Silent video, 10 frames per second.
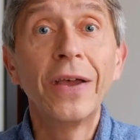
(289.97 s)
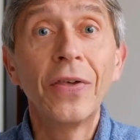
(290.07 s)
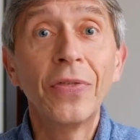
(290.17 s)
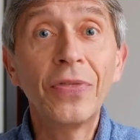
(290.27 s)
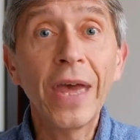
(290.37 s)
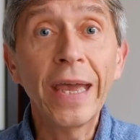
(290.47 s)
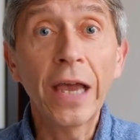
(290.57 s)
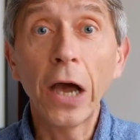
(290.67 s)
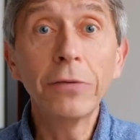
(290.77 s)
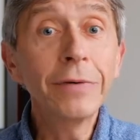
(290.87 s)
they
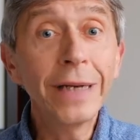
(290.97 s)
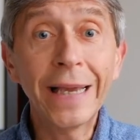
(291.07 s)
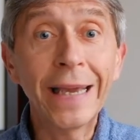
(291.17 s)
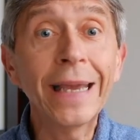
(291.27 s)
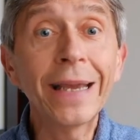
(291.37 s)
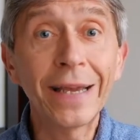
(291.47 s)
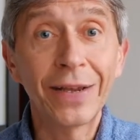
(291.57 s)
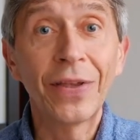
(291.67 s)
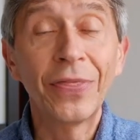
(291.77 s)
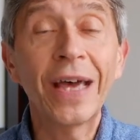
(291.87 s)
only
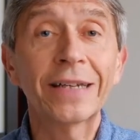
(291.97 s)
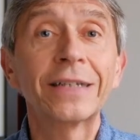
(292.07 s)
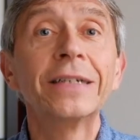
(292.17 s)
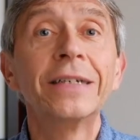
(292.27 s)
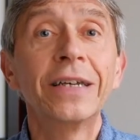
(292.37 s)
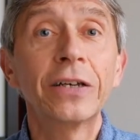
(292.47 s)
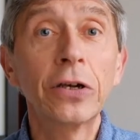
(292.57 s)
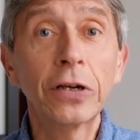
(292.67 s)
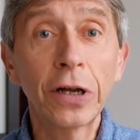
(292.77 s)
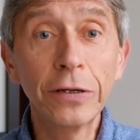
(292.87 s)
hear that
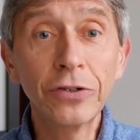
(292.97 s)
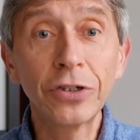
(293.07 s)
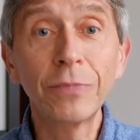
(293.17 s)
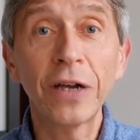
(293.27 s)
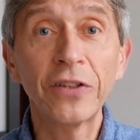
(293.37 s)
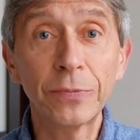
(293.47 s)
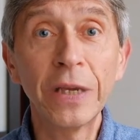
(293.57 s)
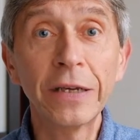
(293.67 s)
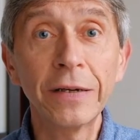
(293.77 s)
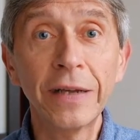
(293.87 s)
conclusion by the
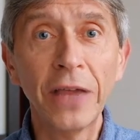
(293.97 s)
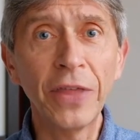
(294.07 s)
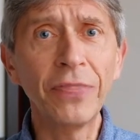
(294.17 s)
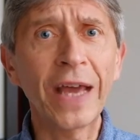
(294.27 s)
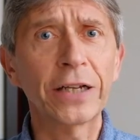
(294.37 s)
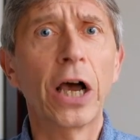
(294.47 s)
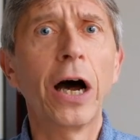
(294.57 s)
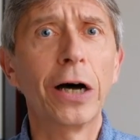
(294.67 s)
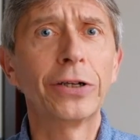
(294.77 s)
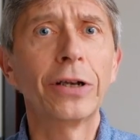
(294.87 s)
Speaker and then that
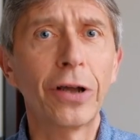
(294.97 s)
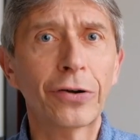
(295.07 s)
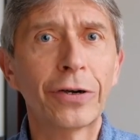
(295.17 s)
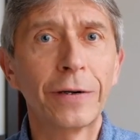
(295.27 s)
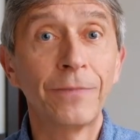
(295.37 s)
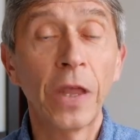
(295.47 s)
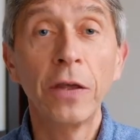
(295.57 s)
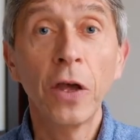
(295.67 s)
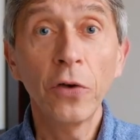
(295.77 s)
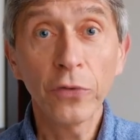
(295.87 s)
unlock.
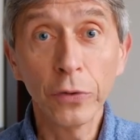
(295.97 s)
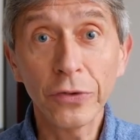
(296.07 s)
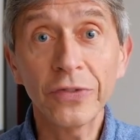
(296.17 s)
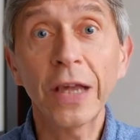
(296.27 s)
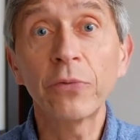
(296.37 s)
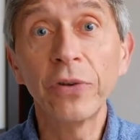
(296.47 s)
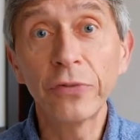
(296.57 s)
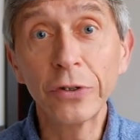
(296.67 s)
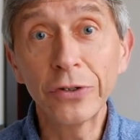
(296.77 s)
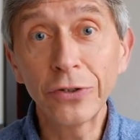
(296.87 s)
Of course, that
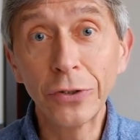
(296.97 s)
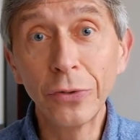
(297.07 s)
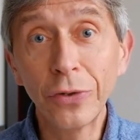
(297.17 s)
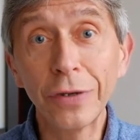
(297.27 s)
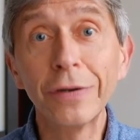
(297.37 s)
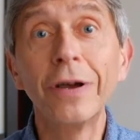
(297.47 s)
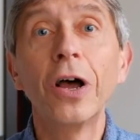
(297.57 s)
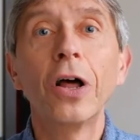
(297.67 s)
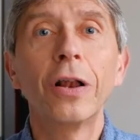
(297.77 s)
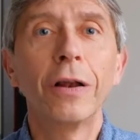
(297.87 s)
refers to the
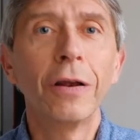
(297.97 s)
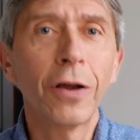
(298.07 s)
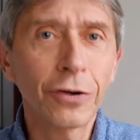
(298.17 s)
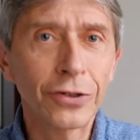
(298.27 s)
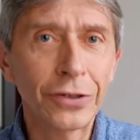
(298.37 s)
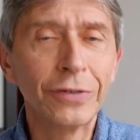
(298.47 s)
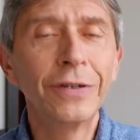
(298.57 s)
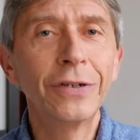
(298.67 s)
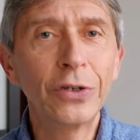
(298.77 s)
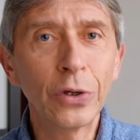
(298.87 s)
locked
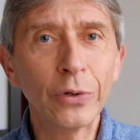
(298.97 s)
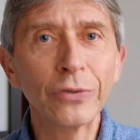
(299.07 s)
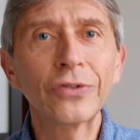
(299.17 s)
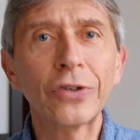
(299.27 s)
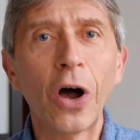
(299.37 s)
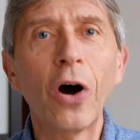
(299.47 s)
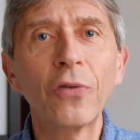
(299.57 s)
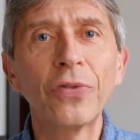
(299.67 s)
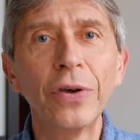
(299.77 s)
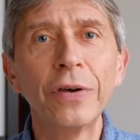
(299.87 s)
doors
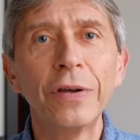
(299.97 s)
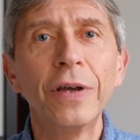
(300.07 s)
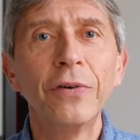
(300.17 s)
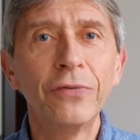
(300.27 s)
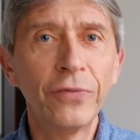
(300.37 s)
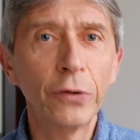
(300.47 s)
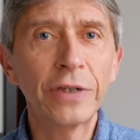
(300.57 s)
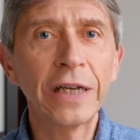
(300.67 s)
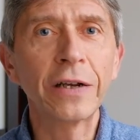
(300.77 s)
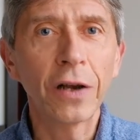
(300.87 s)
of the
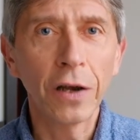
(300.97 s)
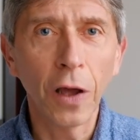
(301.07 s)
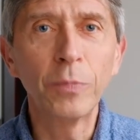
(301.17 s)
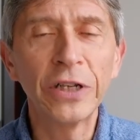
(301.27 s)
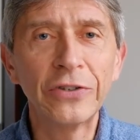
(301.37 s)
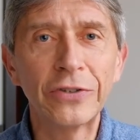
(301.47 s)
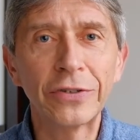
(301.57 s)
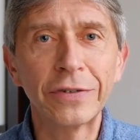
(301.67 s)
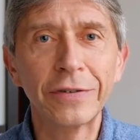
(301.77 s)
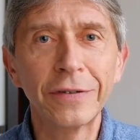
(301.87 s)
voting
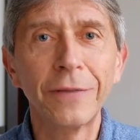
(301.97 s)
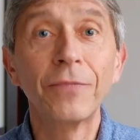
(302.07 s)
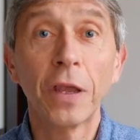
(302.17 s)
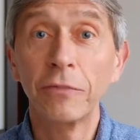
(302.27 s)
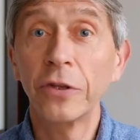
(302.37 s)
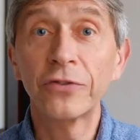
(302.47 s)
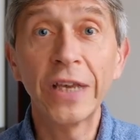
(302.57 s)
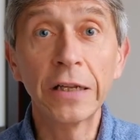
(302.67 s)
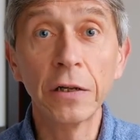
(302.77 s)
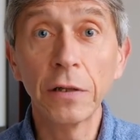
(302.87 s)
lobbies. The
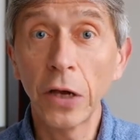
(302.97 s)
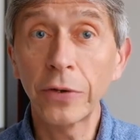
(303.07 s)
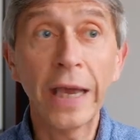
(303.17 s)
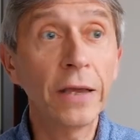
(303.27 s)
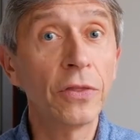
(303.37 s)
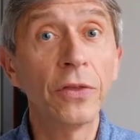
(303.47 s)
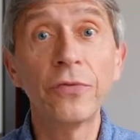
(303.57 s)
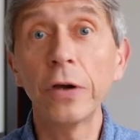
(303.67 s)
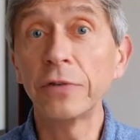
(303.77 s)
signal, okay, the vote